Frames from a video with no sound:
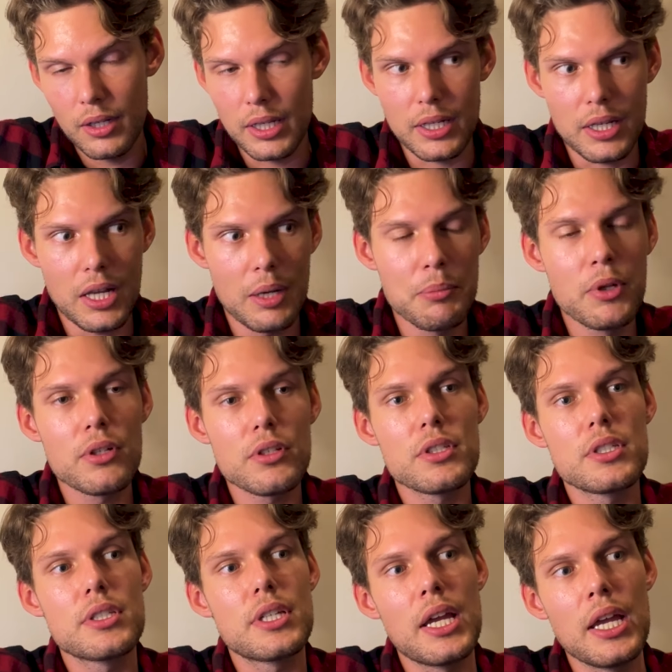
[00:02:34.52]
Like, I'm not
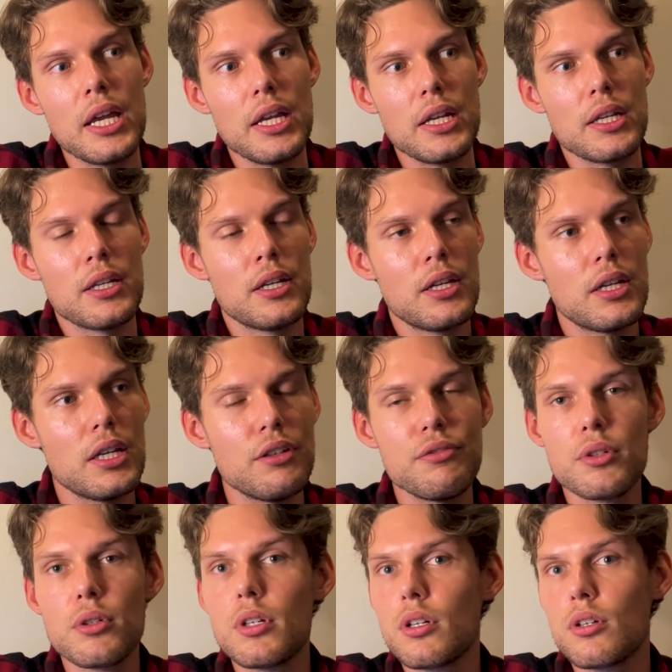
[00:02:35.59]
saying if
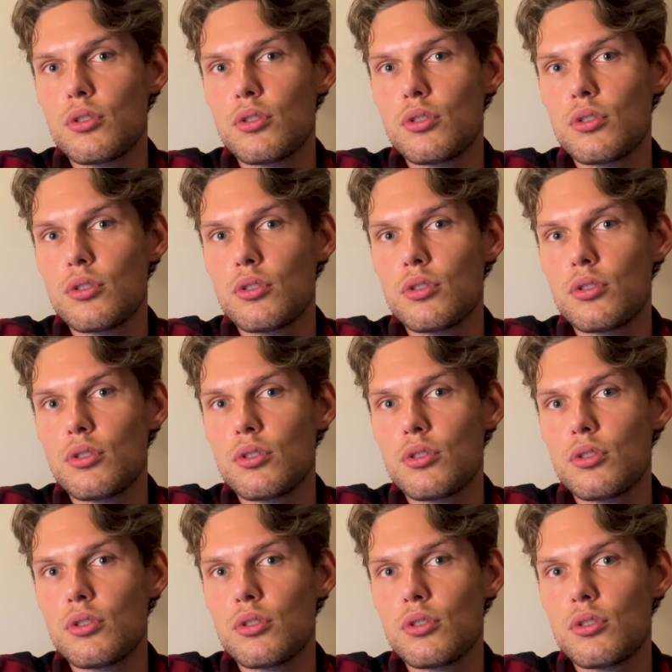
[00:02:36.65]
you can